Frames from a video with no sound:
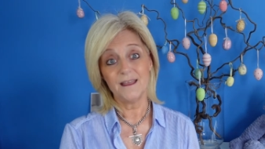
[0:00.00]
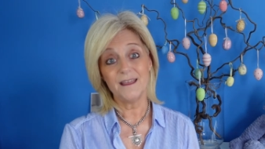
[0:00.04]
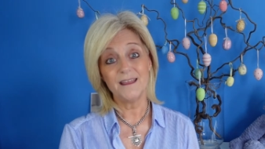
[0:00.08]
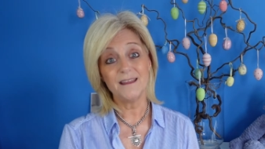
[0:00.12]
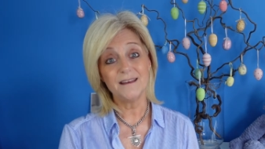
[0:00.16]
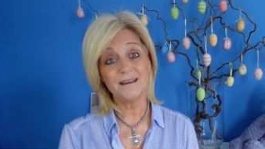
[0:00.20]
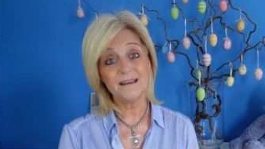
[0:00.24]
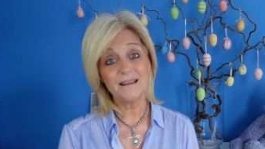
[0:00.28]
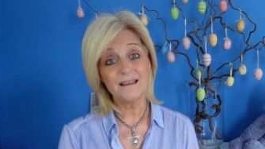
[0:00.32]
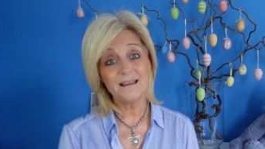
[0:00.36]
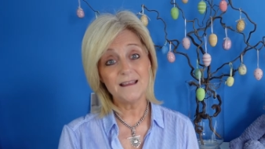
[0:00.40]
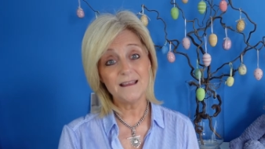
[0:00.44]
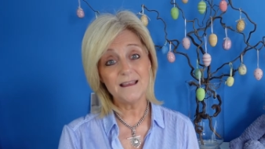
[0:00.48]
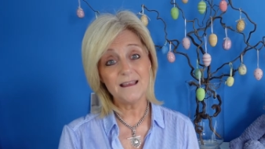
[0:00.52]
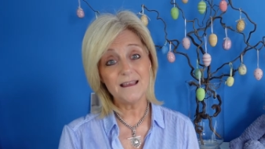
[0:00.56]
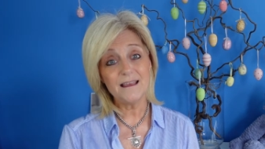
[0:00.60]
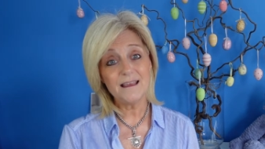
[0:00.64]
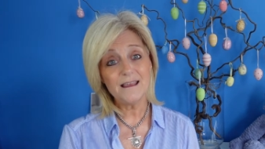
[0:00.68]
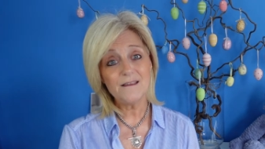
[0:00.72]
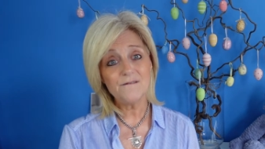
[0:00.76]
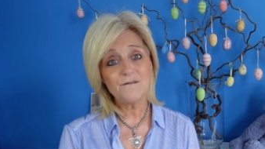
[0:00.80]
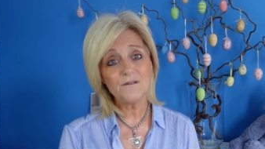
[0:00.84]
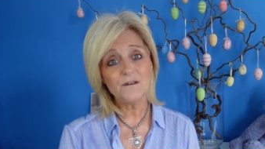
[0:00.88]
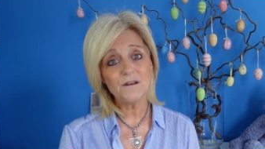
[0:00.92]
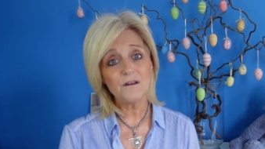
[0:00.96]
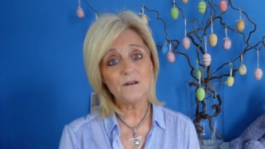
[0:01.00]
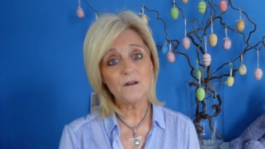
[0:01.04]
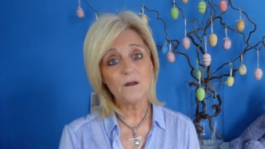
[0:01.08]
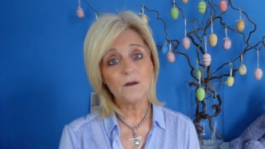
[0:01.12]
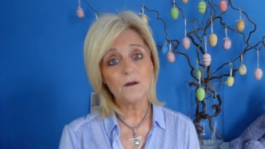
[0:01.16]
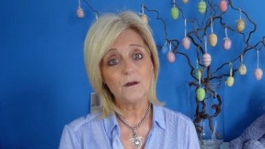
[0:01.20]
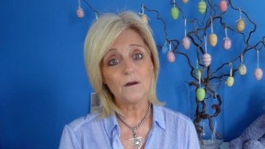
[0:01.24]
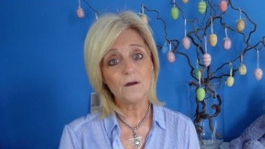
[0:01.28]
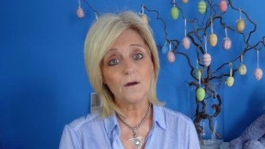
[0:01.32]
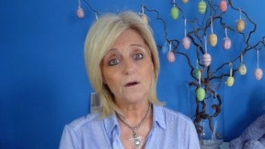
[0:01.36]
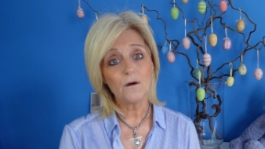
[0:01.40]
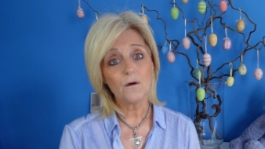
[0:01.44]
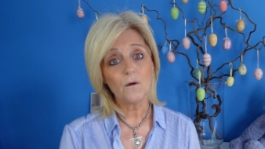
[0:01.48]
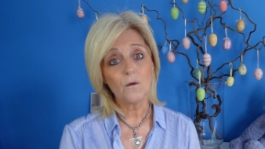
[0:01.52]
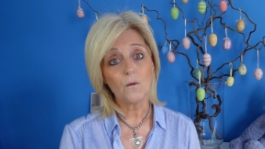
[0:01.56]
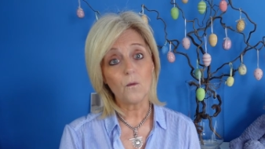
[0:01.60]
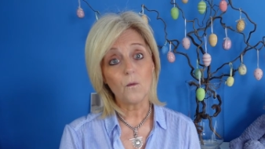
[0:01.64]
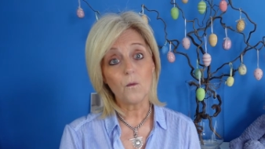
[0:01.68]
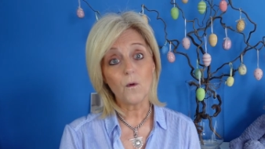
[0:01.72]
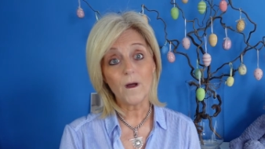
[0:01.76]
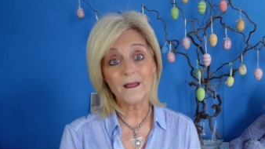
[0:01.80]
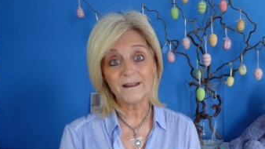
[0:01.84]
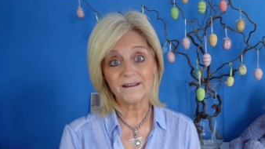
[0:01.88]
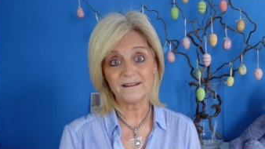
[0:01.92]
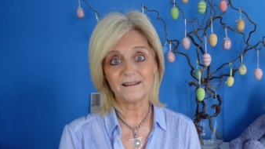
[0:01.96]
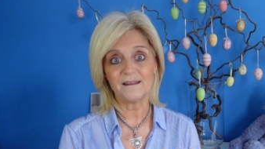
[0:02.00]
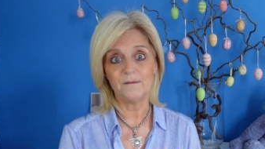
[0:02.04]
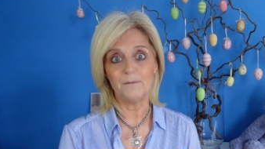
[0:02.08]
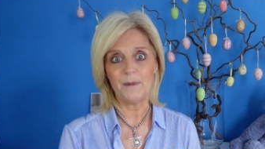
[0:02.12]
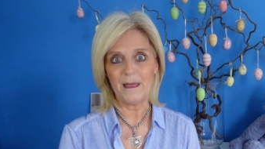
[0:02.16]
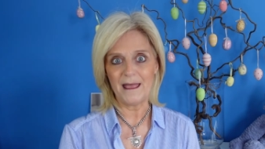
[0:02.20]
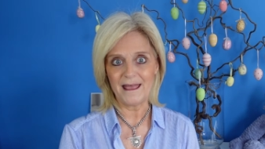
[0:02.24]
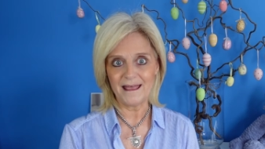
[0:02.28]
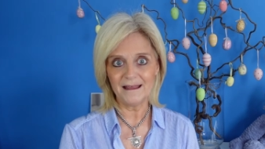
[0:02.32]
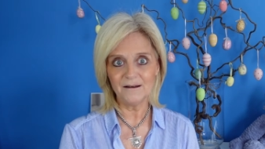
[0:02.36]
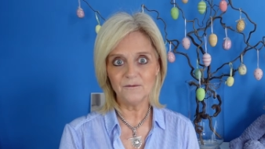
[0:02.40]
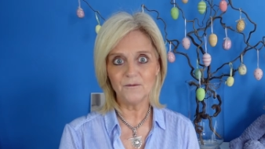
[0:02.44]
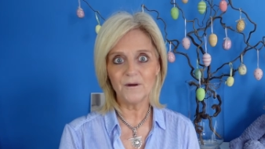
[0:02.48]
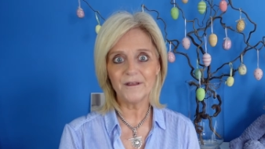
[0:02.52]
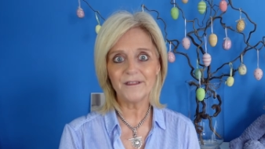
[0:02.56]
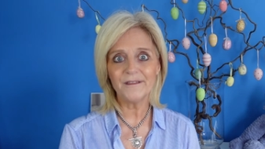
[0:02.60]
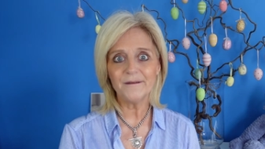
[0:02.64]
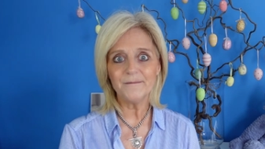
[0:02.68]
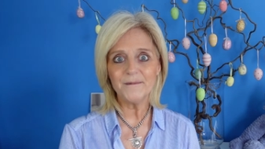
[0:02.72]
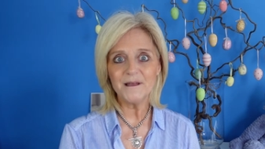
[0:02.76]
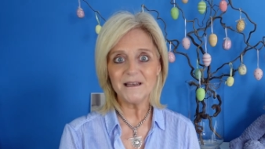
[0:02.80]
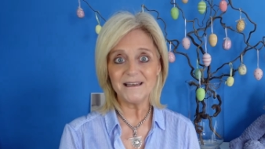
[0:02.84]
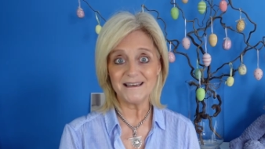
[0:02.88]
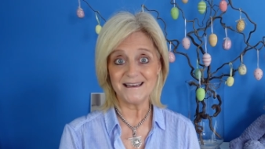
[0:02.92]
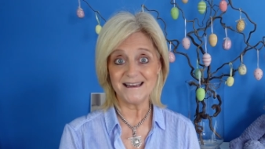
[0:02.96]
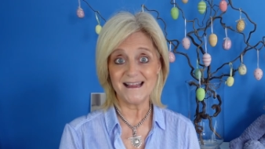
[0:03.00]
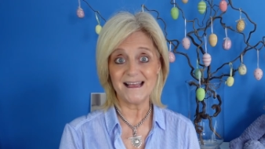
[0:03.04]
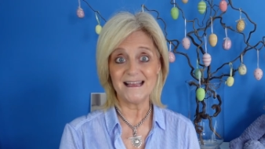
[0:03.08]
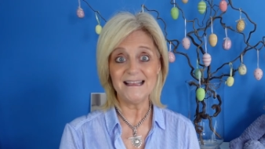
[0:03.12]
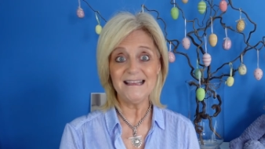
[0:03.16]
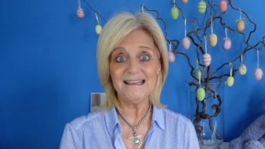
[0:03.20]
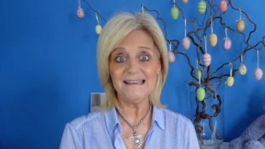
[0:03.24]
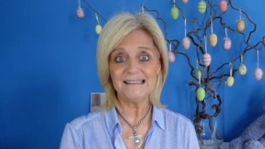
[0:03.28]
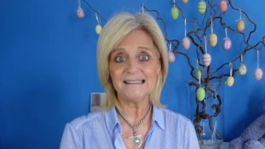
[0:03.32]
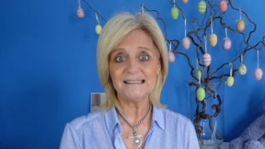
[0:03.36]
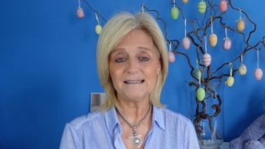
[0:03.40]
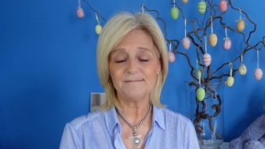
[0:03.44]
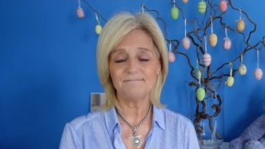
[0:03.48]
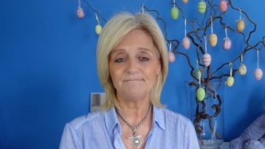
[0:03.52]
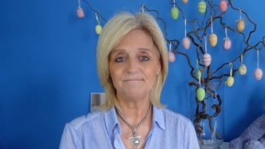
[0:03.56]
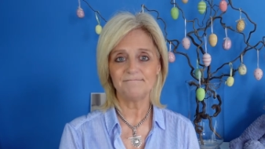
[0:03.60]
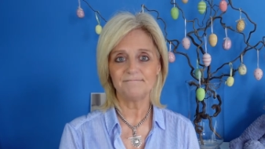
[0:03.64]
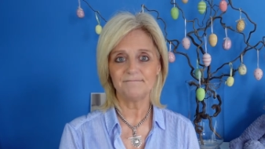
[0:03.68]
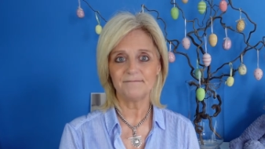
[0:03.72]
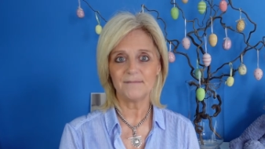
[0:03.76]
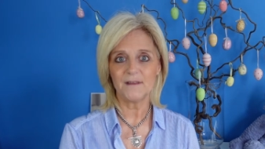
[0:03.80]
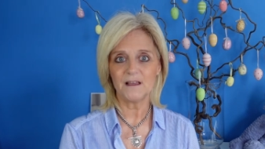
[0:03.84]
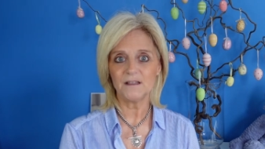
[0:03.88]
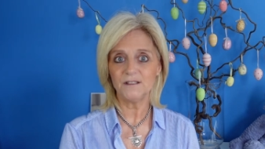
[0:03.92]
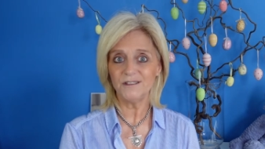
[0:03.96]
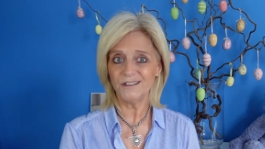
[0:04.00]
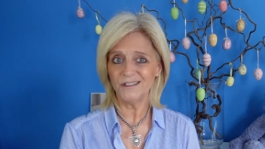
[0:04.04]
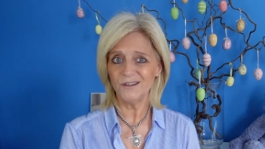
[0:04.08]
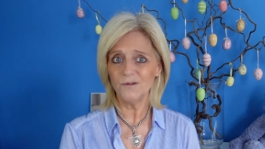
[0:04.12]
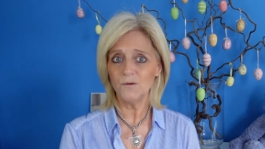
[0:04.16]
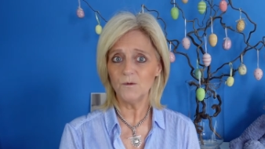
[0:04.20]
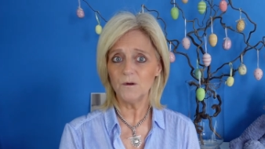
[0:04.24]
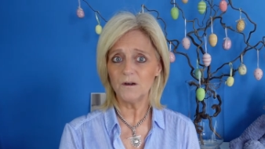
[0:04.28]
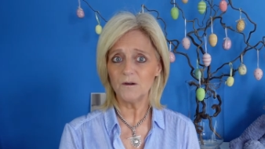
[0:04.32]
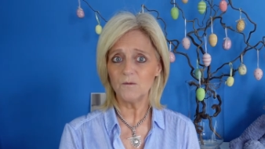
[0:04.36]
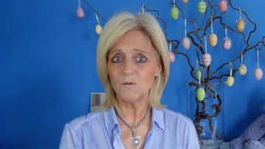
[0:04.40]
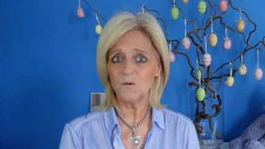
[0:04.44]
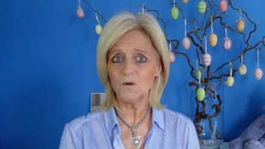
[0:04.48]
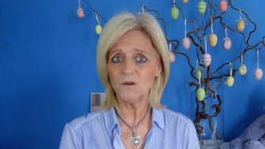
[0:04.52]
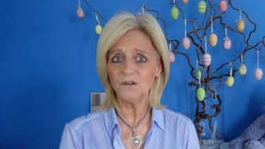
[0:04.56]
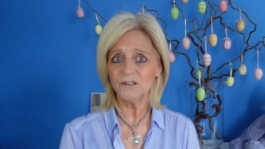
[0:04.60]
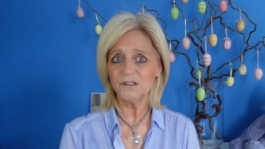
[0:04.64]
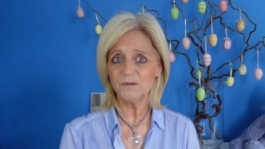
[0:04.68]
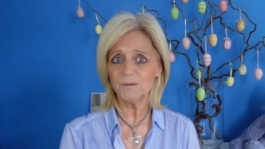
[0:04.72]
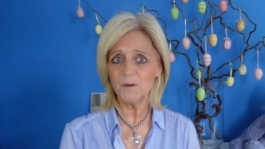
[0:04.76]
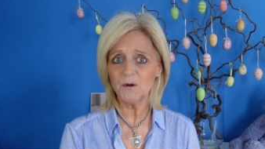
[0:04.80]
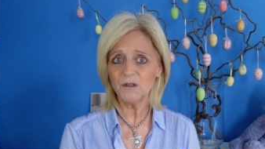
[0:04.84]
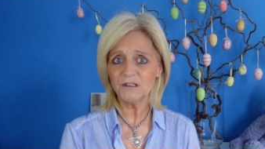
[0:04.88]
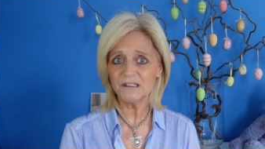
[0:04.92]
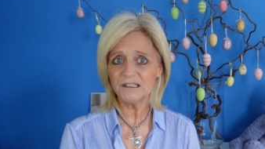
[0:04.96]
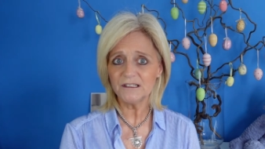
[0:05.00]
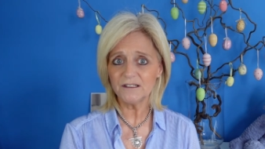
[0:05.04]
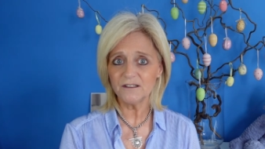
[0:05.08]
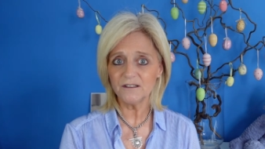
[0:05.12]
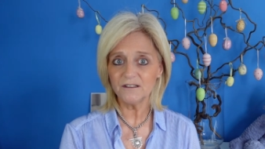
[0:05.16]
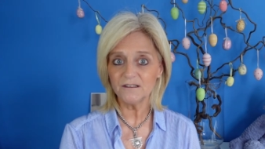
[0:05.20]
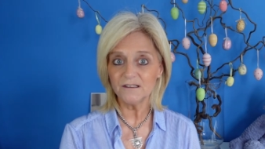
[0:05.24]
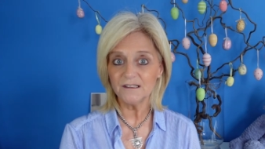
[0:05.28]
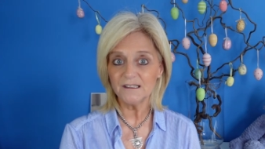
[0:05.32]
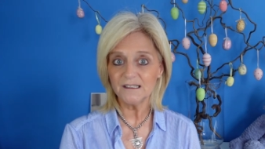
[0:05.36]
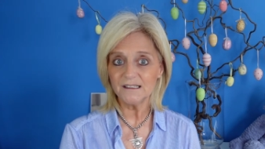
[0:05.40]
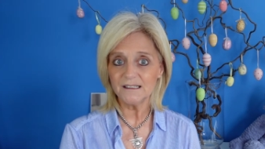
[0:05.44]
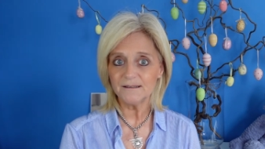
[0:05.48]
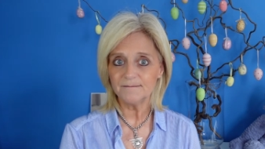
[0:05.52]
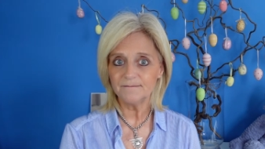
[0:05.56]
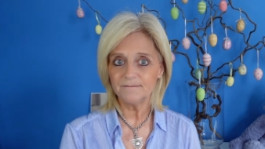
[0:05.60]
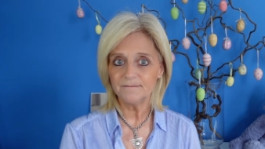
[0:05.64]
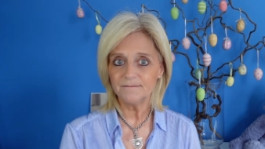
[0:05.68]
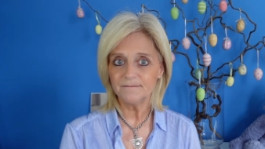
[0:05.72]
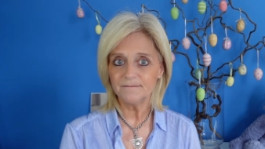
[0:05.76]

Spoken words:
It even went to bed with him at night. And do you know what it was, boys and girls?